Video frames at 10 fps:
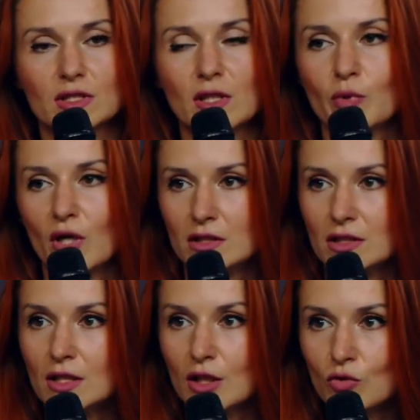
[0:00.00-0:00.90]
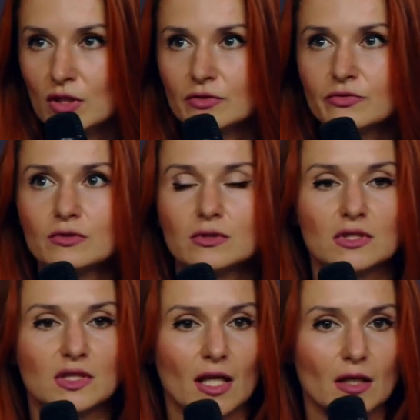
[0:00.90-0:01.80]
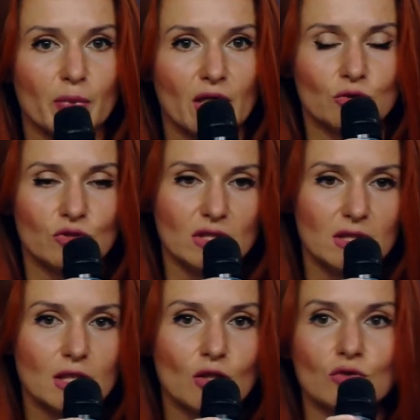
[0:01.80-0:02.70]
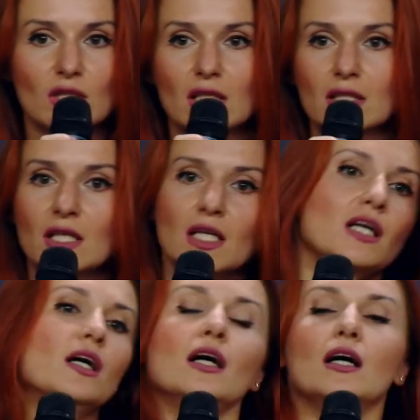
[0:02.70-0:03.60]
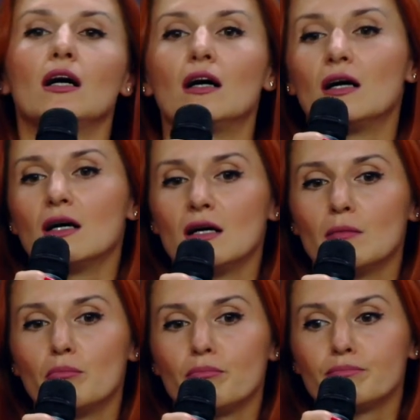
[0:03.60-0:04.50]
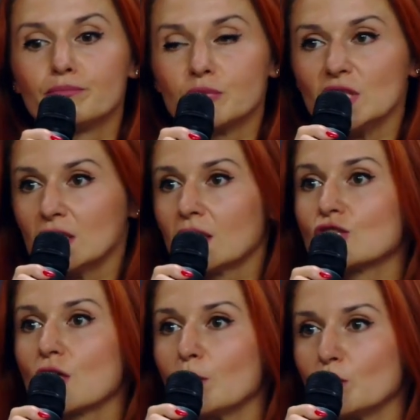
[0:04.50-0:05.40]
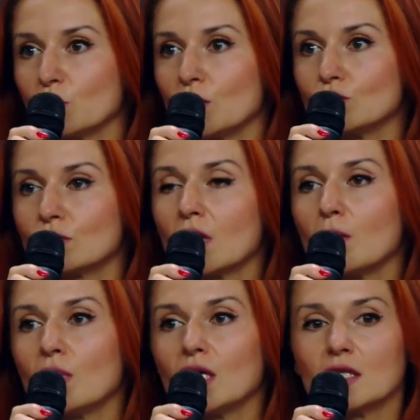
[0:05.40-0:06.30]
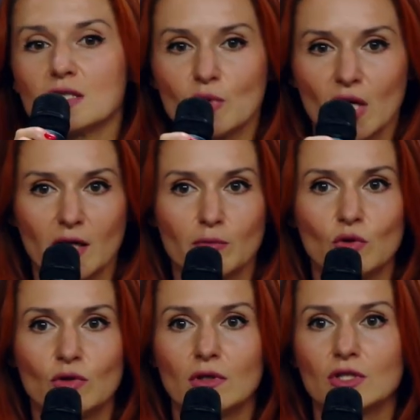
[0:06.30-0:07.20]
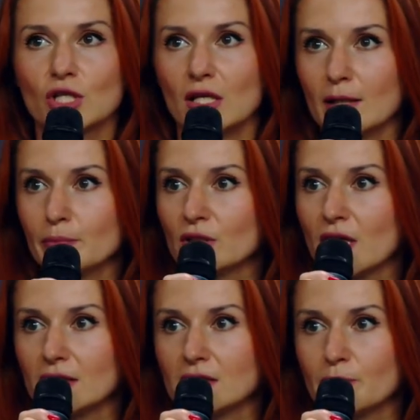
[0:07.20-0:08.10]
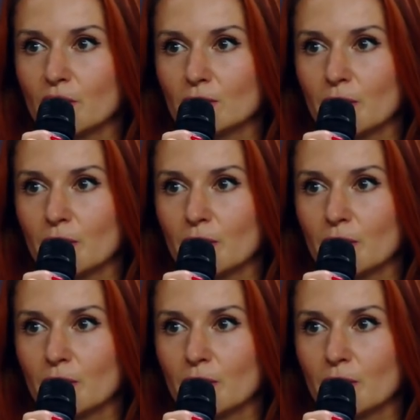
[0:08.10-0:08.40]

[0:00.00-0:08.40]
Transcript: beautiful project uh, that uh, supports uh, um, families with many children and families whose uh,